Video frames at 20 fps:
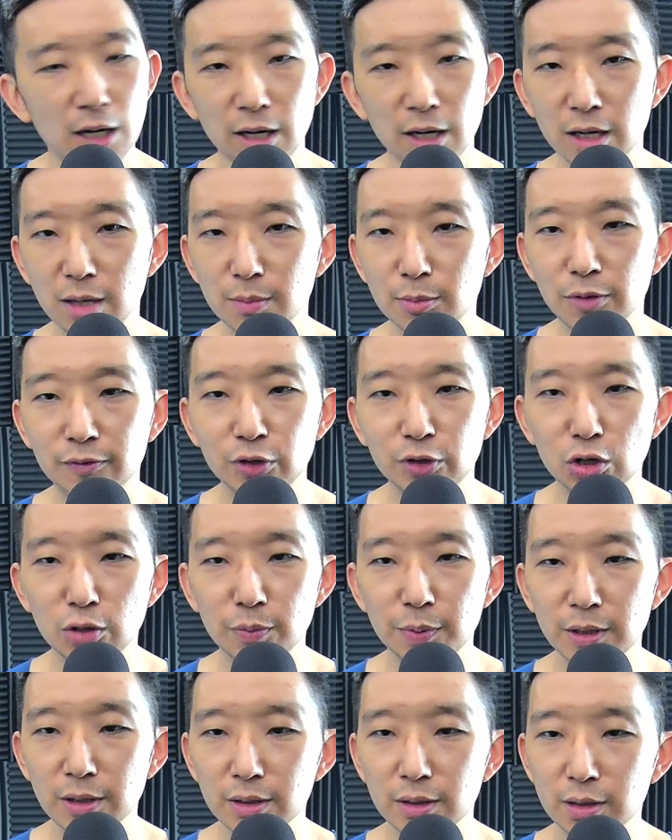I am of the
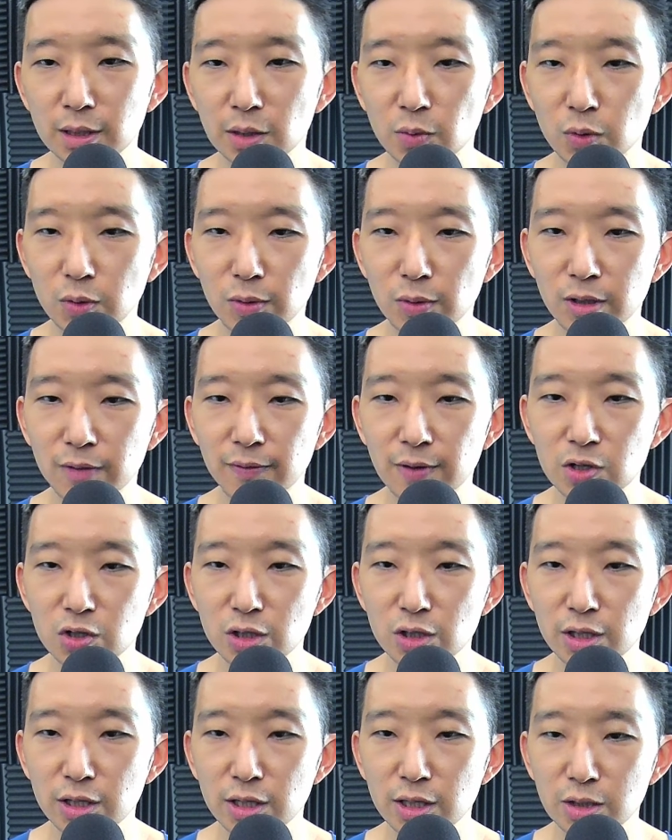opinion that we will
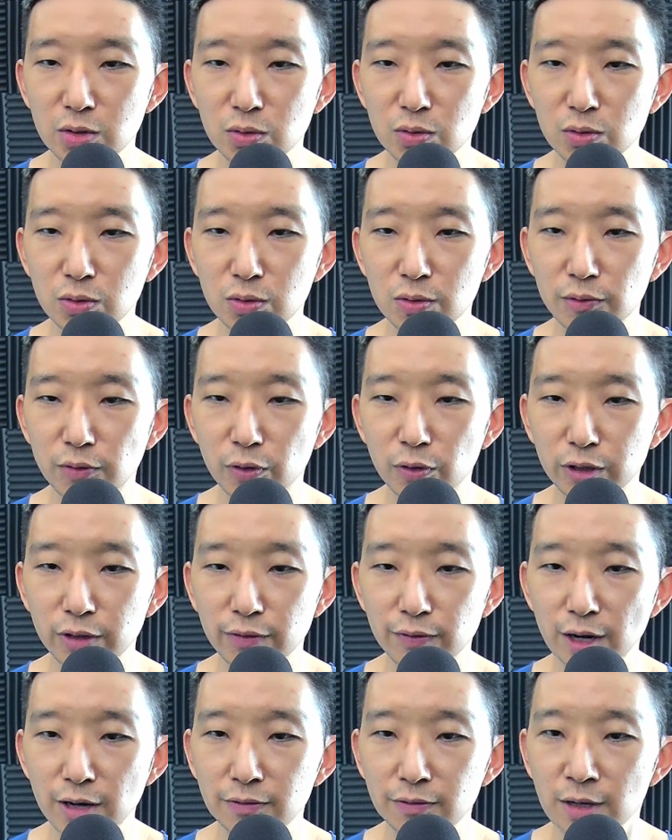eventually hit
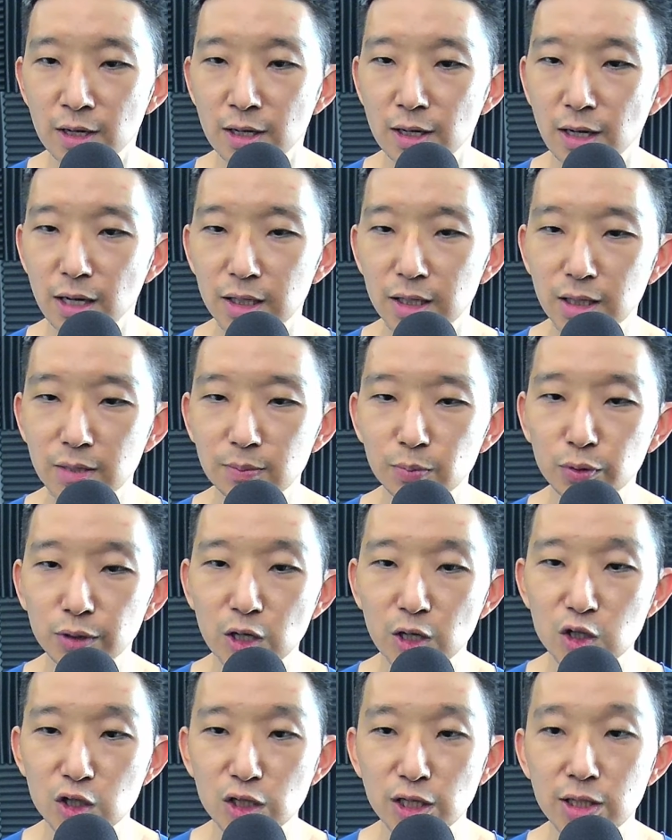245 and then
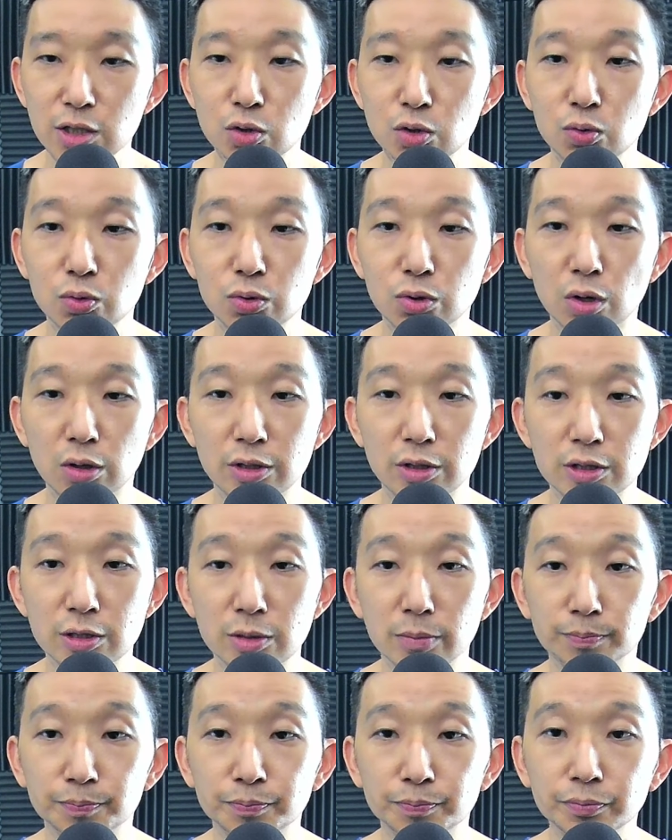potentially
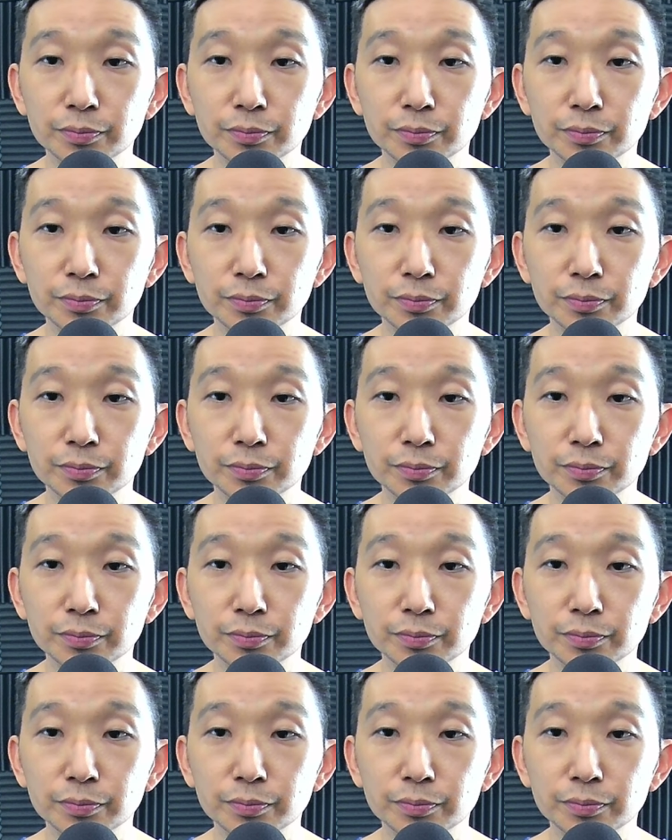$2.